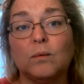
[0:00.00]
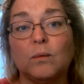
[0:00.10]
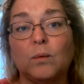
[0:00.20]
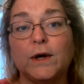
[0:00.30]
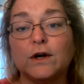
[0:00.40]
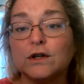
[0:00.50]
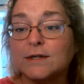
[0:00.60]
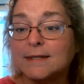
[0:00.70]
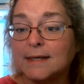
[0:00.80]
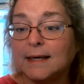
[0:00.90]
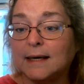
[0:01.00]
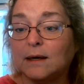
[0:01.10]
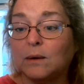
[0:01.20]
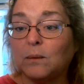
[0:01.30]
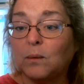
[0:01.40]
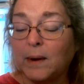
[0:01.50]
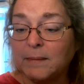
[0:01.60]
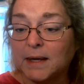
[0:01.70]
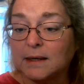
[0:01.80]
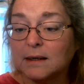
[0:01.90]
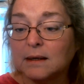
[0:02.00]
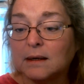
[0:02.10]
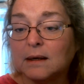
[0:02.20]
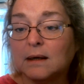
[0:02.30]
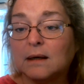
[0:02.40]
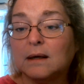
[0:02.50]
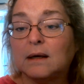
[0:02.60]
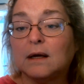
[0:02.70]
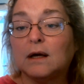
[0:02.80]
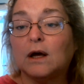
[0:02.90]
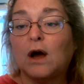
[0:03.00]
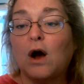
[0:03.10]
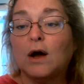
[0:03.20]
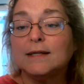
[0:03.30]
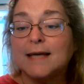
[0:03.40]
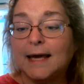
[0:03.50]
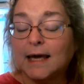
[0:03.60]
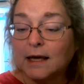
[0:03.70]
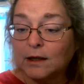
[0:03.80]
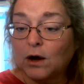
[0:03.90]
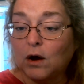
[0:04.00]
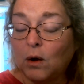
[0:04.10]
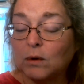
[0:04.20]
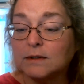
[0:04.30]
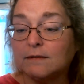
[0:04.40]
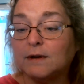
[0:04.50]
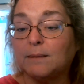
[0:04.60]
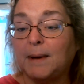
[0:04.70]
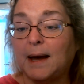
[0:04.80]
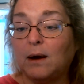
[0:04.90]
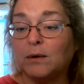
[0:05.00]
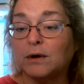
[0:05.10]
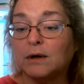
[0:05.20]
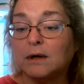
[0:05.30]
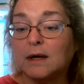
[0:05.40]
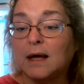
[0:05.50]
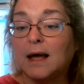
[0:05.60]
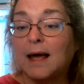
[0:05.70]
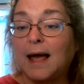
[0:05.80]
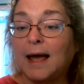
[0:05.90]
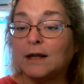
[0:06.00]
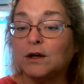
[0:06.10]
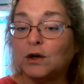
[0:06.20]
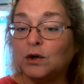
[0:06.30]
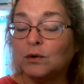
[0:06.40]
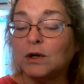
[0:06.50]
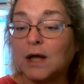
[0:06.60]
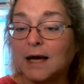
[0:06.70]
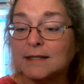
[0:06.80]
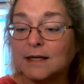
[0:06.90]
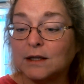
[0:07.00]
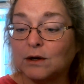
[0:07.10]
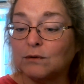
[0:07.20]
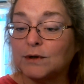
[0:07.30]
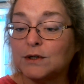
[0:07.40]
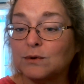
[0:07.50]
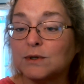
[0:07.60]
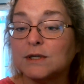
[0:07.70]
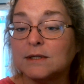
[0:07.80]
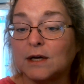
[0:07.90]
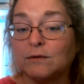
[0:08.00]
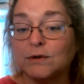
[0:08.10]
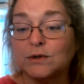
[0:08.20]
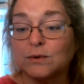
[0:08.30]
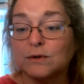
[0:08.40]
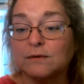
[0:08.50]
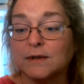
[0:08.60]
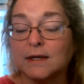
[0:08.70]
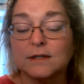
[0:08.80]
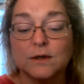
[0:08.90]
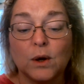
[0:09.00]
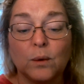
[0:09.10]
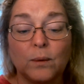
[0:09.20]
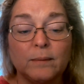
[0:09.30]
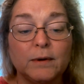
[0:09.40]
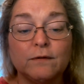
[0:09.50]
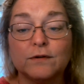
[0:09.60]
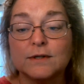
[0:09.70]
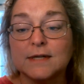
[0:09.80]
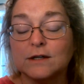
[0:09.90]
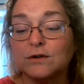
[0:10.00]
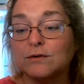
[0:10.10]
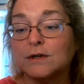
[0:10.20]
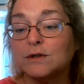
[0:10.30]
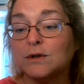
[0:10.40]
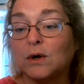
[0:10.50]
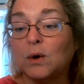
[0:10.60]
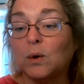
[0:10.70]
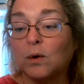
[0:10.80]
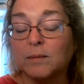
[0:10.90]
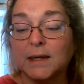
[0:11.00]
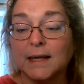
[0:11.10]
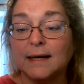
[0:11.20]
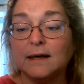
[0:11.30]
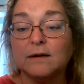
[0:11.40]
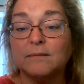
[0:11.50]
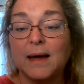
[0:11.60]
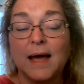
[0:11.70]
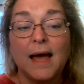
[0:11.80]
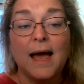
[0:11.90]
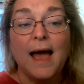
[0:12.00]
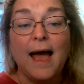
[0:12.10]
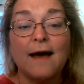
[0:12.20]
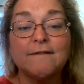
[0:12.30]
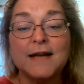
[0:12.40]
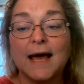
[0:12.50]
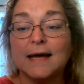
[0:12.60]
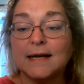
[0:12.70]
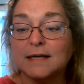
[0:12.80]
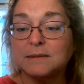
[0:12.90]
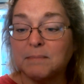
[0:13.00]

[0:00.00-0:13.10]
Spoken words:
we can see women taking hold of their power and utilizing their resources and resourcefulness. Women for centuries or millennium haven't had as